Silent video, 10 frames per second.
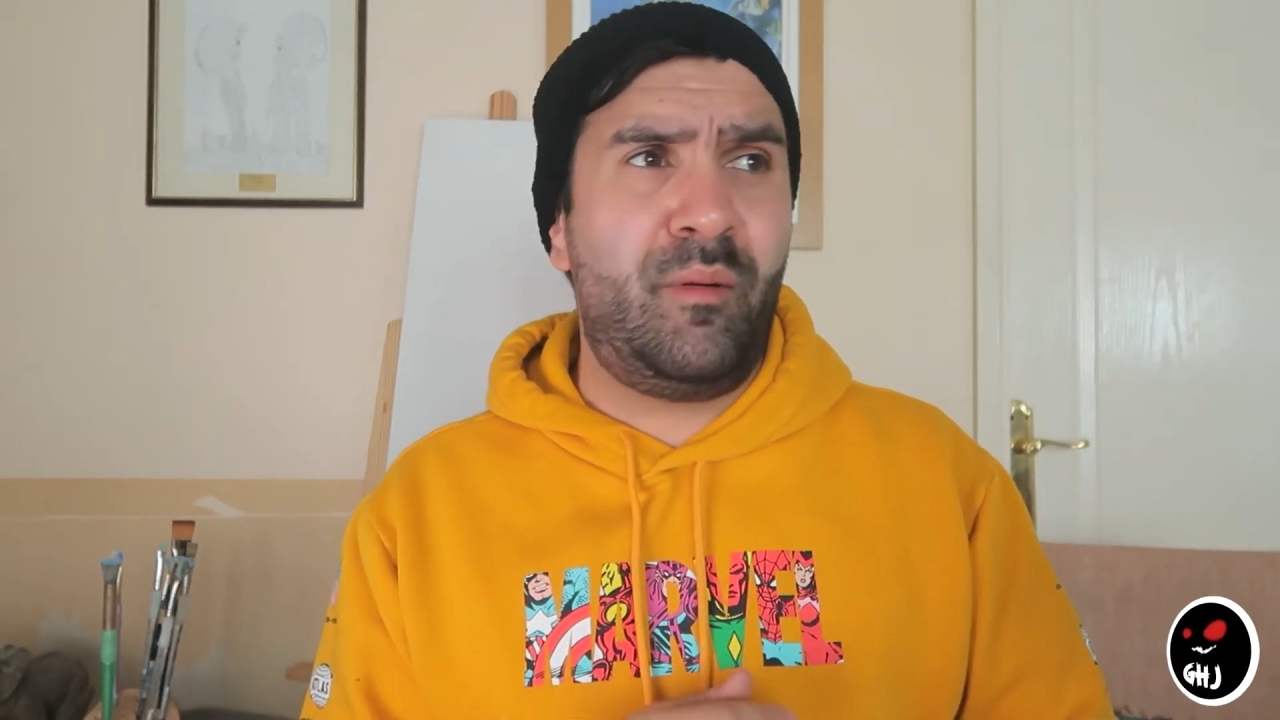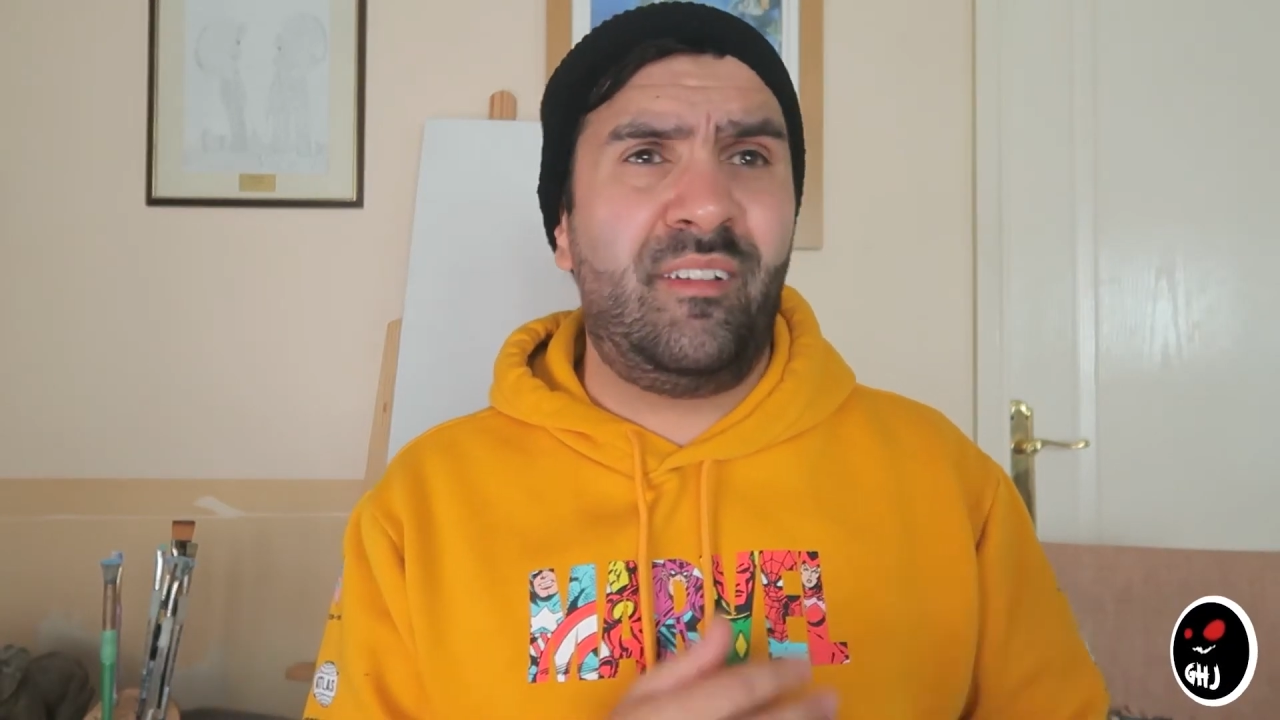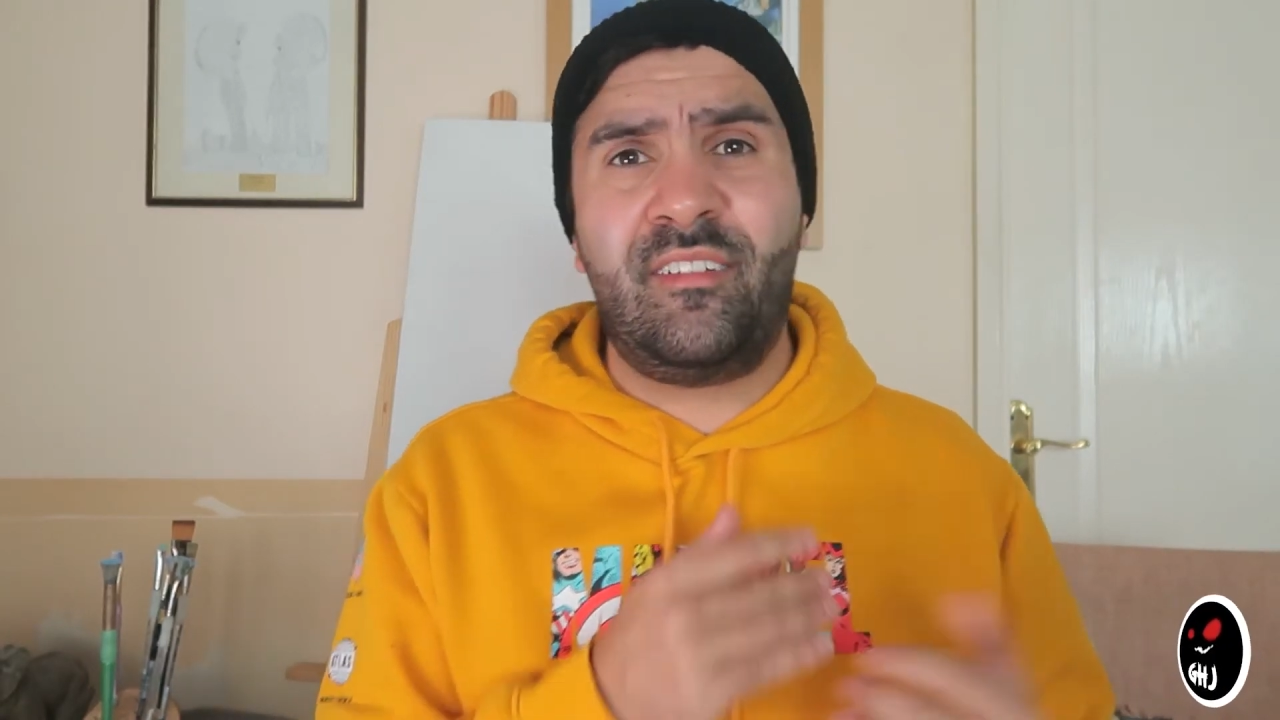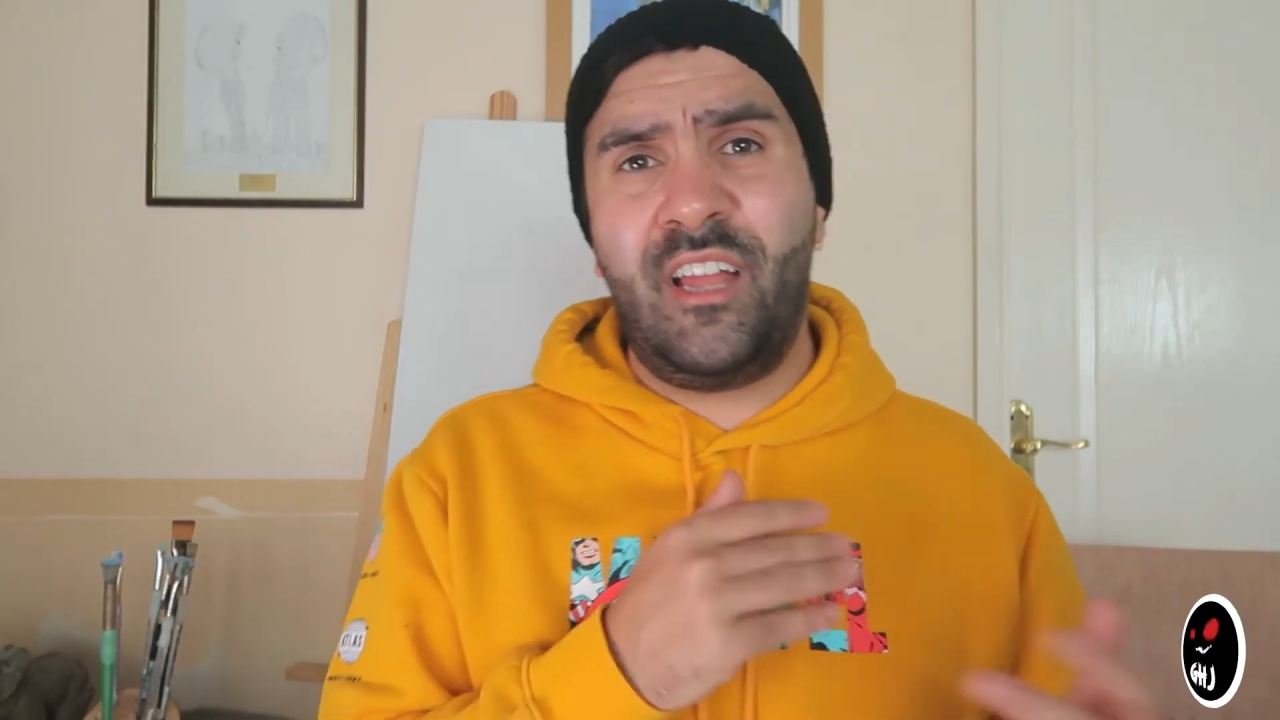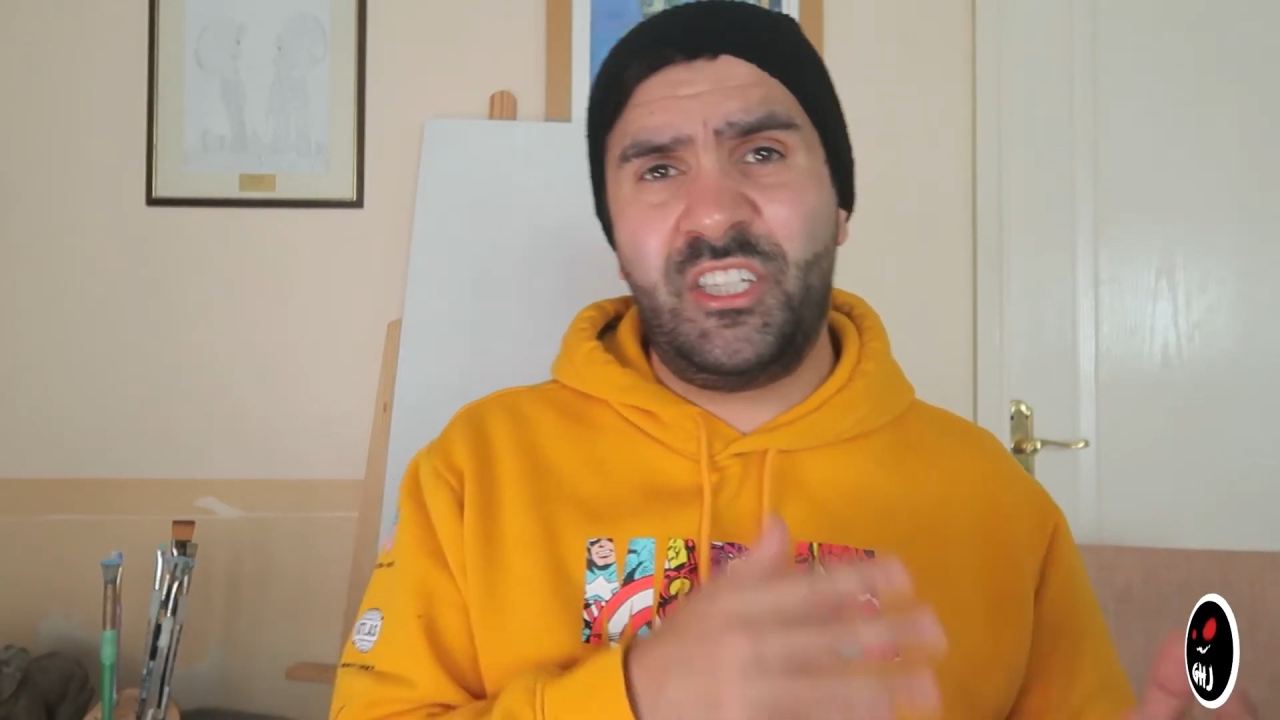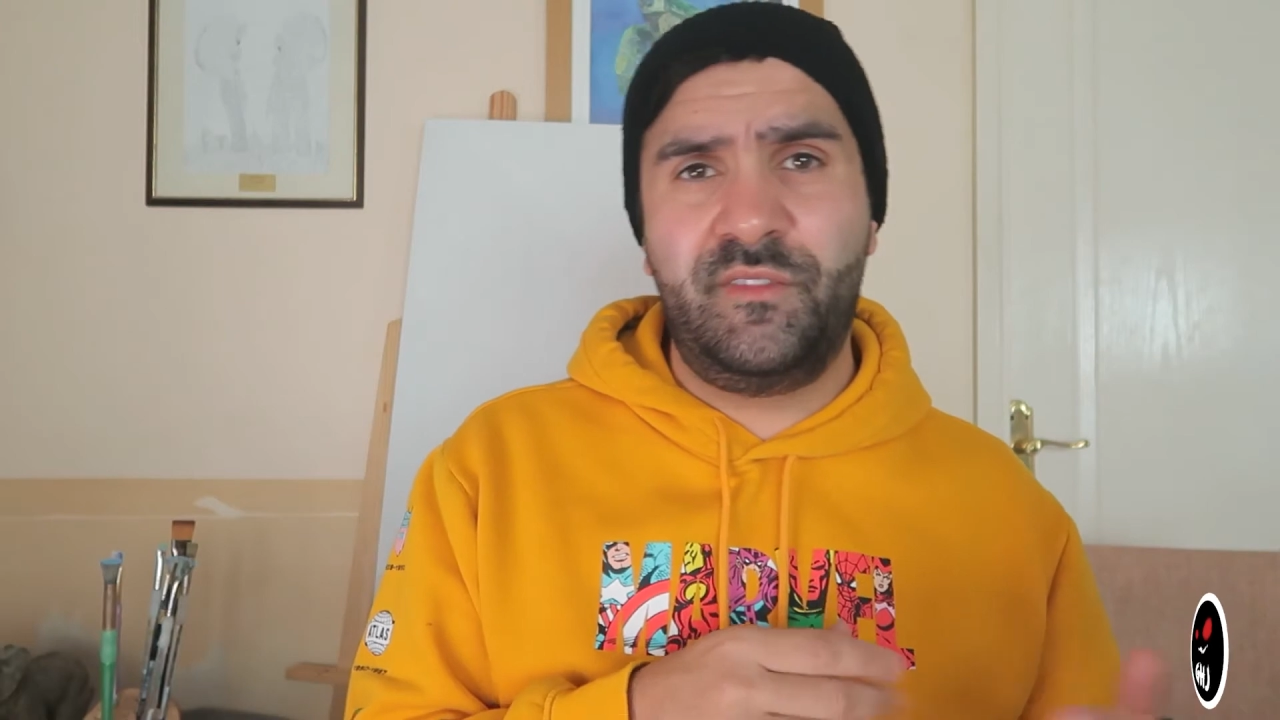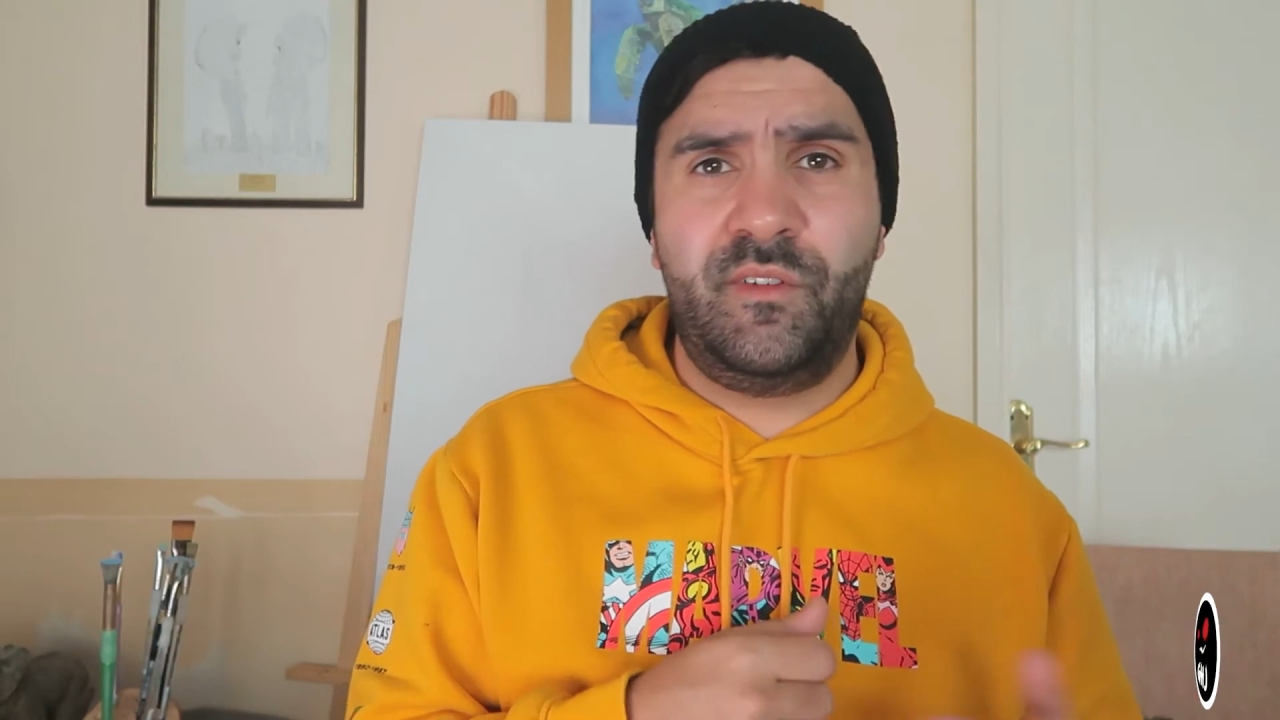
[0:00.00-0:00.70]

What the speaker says: How many slasher